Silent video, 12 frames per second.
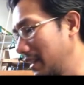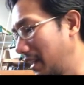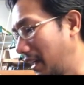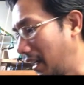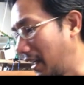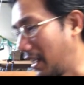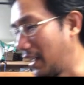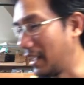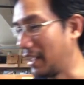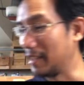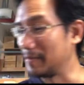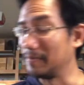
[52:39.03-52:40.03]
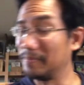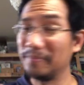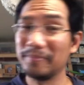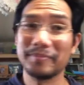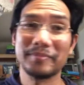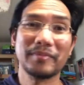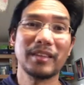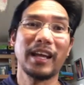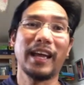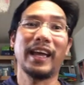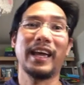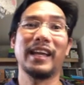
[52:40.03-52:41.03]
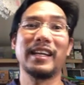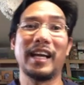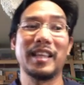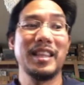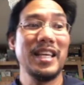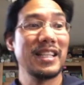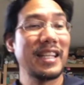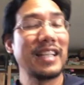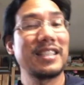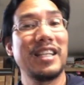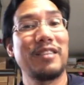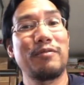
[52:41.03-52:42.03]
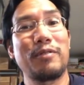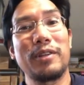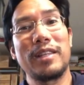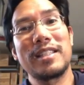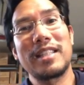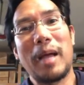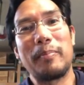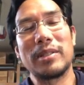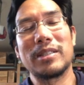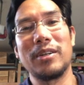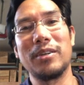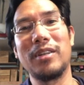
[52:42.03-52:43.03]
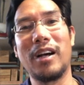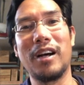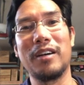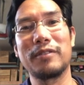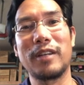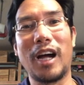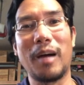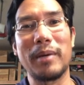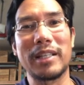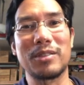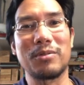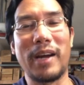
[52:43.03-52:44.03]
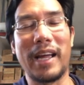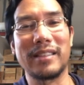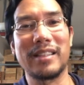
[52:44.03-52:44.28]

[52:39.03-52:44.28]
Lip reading: And I think that's it for this episode of Comix Rant.